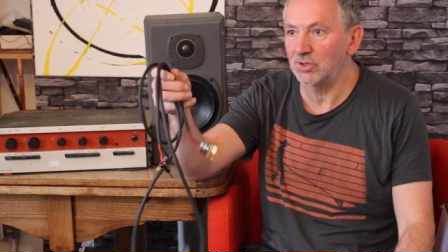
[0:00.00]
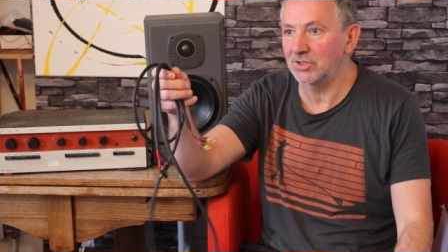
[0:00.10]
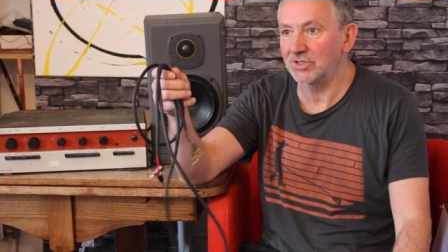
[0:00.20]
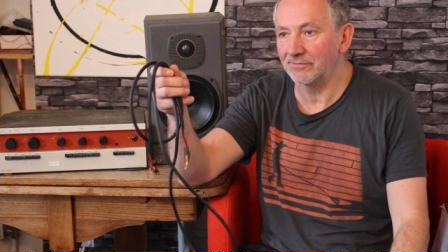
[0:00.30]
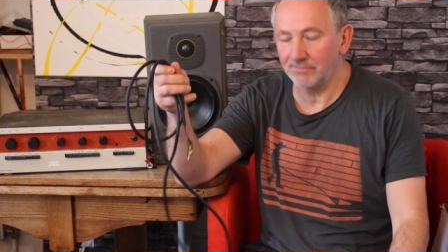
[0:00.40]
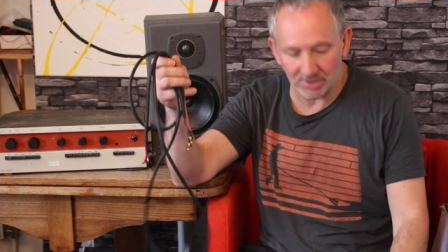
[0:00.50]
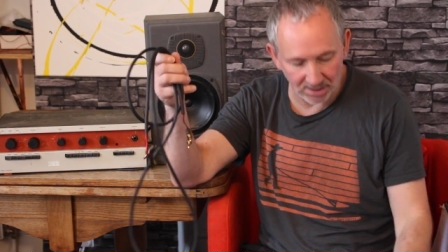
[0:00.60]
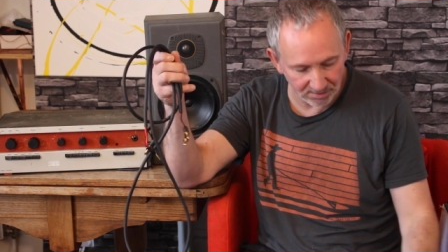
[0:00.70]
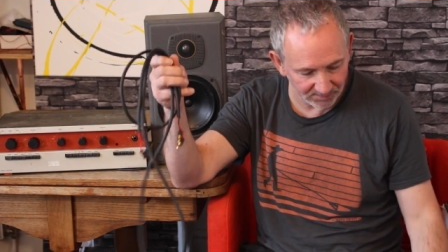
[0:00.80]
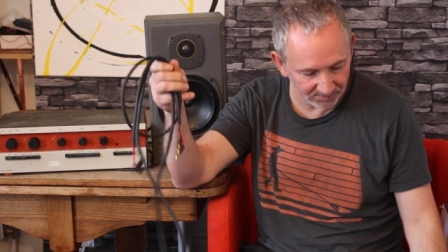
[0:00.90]
which is a, you
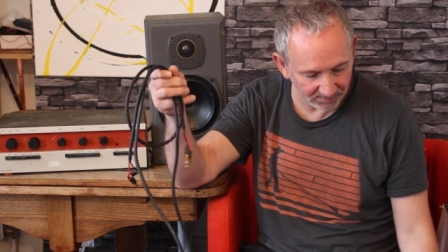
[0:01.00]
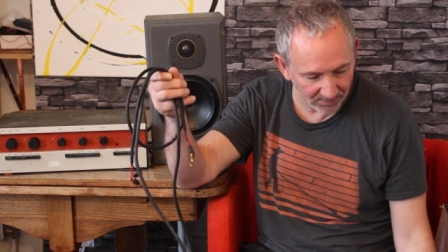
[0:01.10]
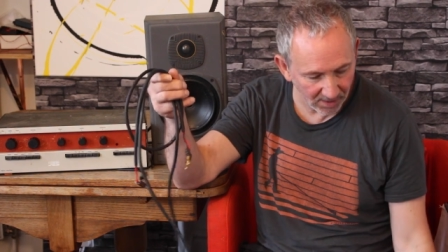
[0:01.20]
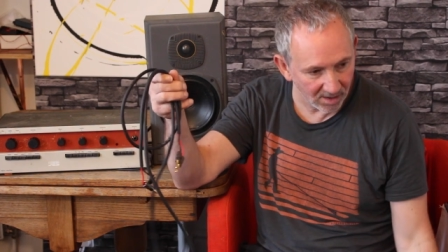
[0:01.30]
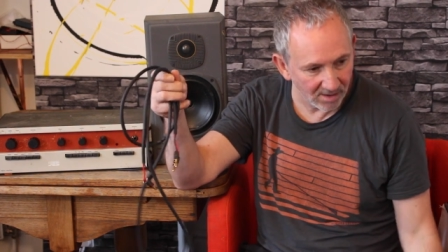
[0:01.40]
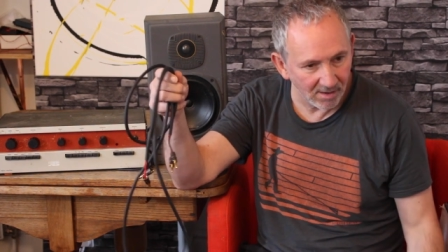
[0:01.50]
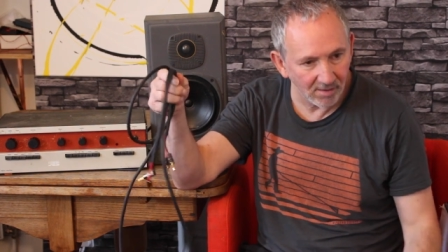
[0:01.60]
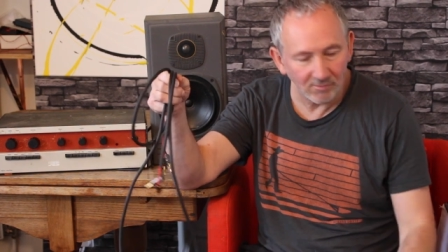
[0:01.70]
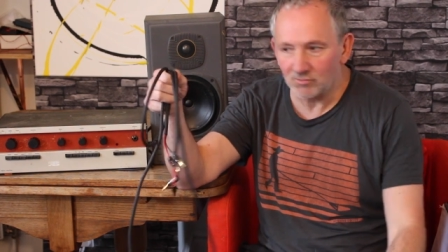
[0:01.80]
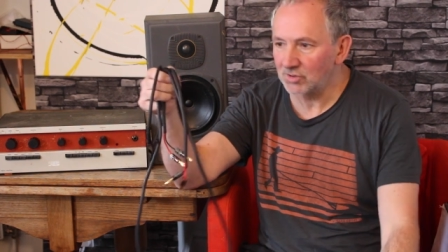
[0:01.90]
know,
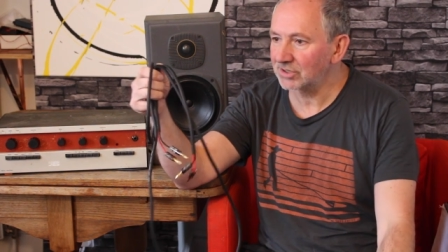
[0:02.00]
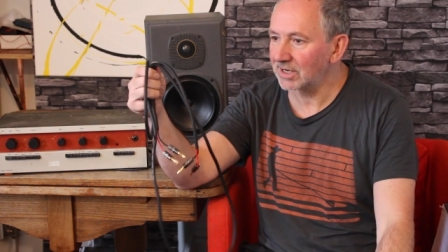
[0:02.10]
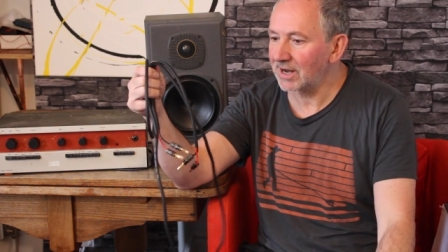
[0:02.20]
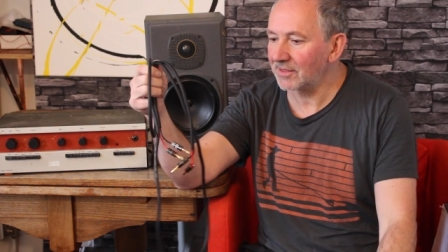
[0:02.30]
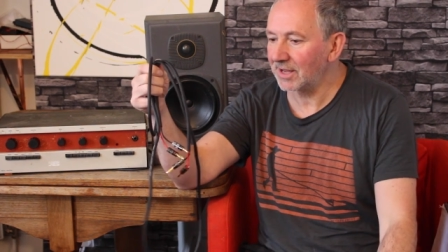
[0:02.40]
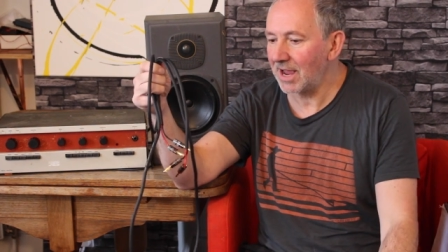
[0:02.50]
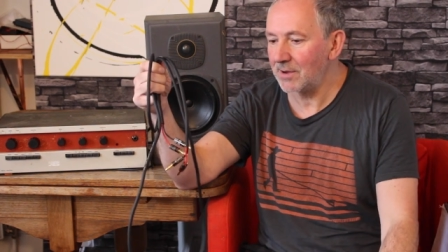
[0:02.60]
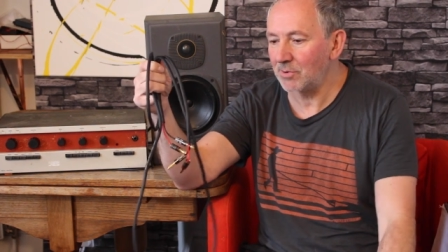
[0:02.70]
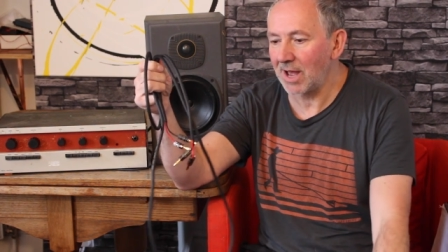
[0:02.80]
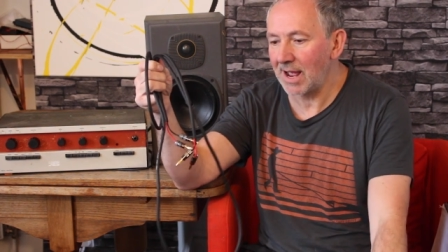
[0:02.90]
just another
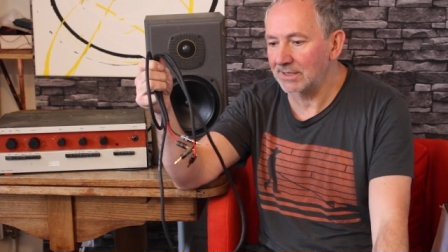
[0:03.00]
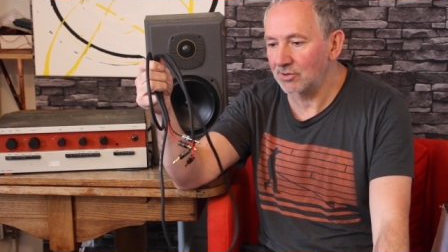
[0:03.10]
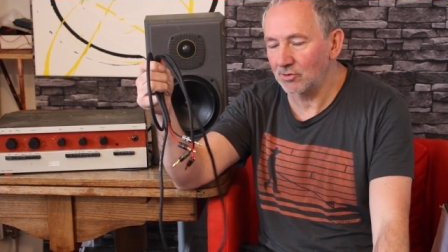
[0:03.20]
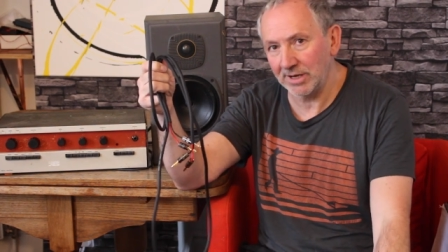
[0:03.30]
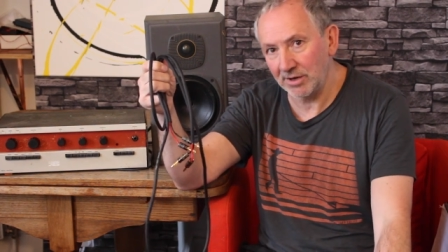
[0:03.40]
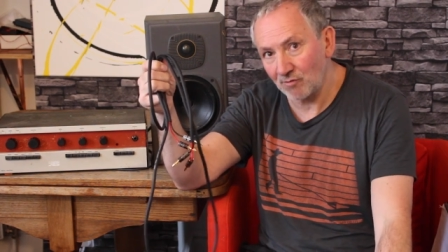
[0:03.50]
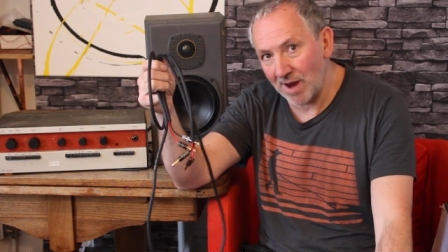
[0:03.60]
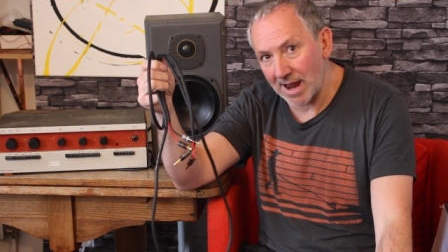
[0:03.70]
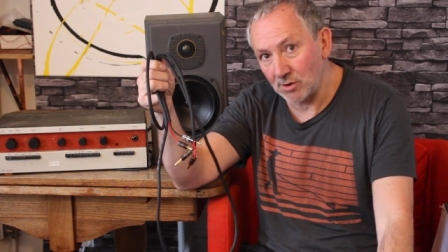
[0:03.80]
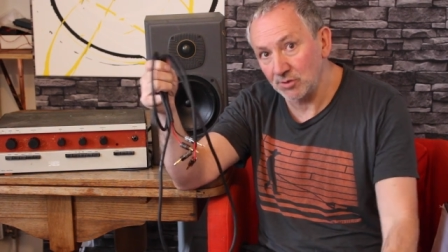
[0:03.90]
cable I had knocking
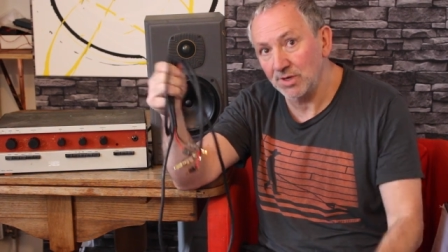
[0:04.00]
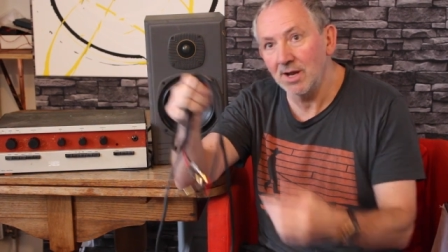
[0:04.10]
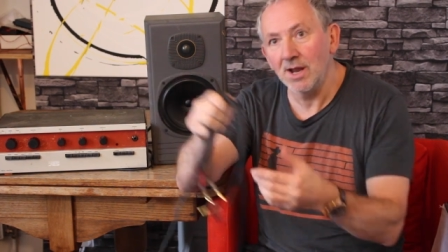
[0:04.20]
around